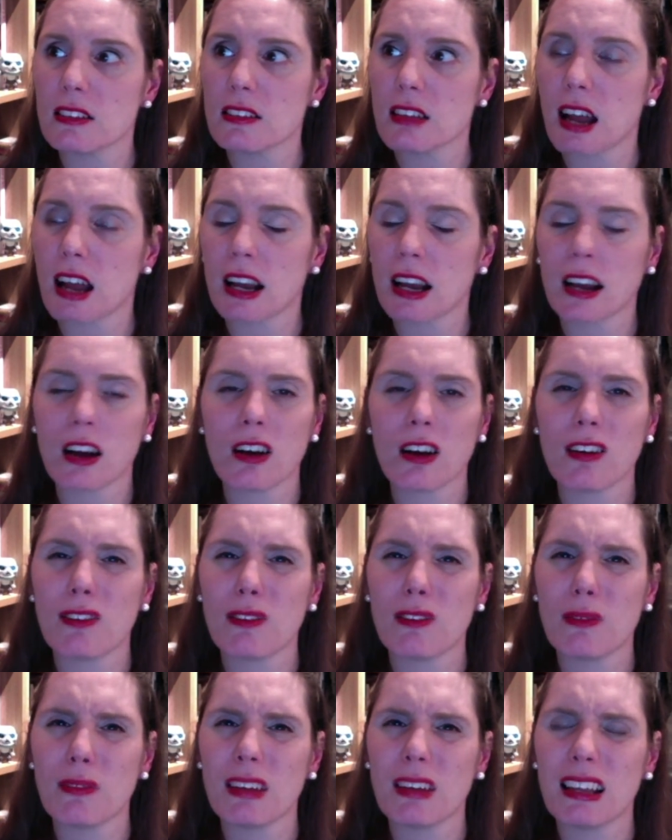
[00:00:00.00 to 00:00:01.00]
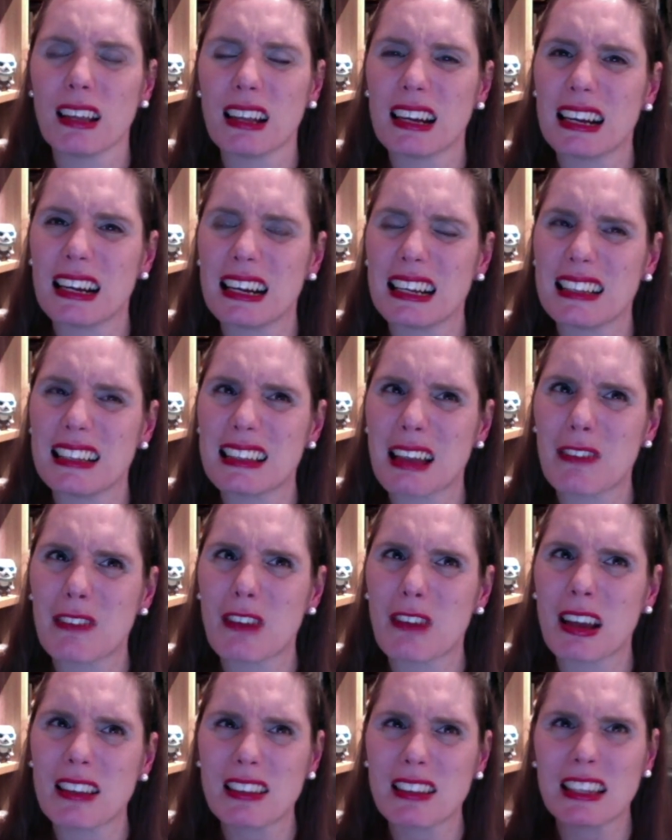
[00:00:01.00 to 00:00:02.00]
I can't remember. Is that
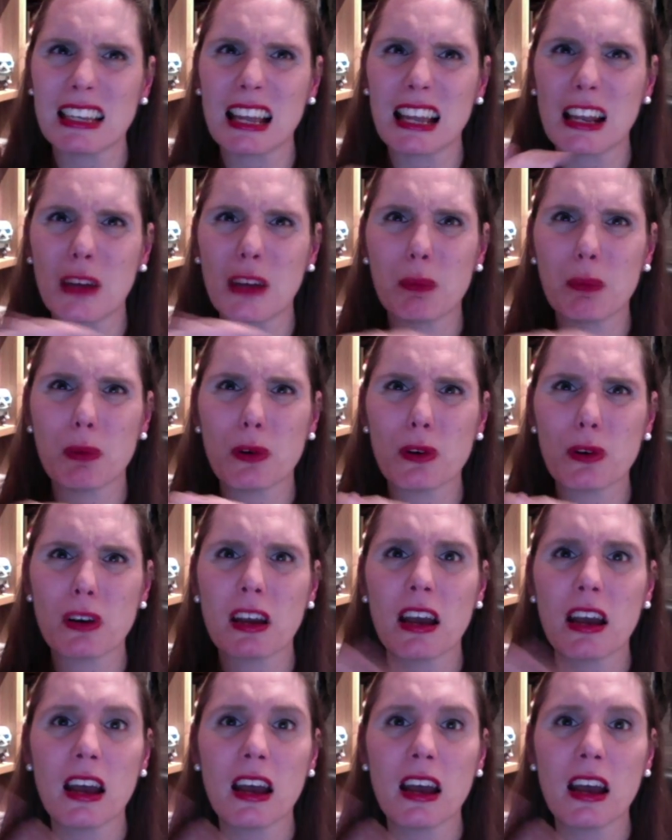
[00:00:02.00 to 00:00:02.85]
right? It's a yellow book.